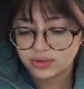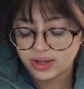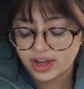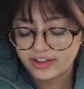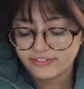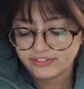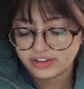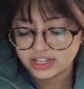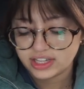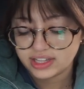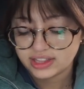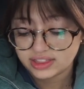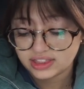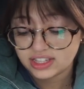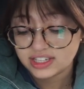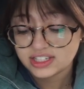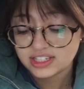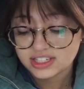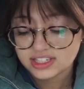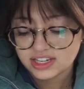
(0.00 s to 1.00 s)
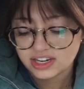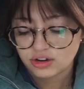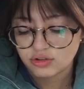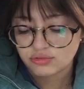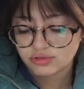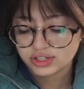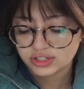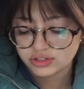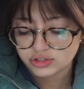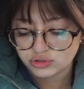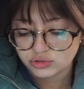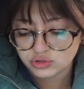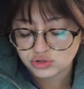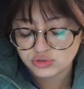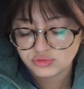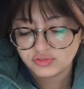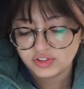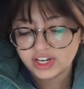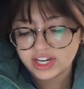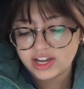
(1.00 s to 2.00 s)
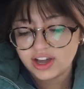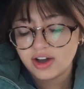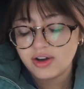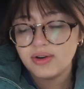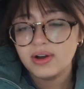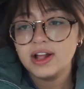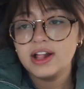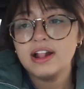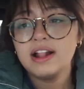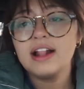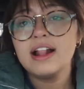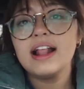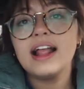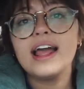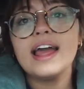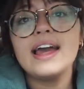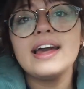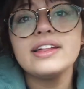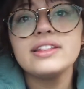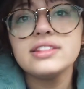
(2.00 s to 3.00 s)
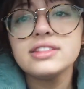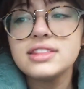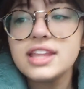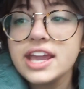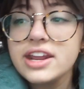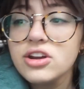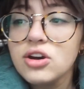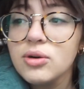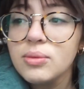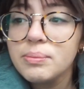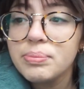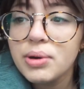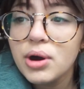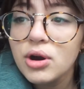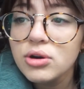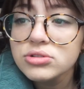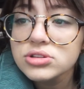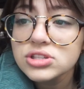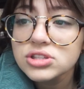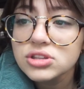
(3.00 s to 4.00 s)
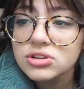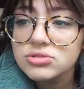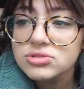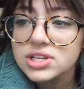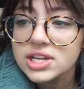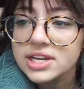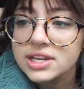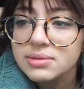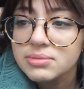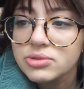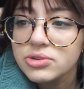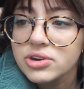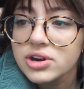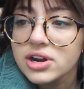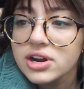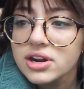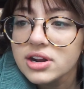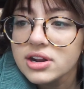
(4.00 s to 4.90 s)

I feel like this is like a real YouTube video and they don't post those anymore.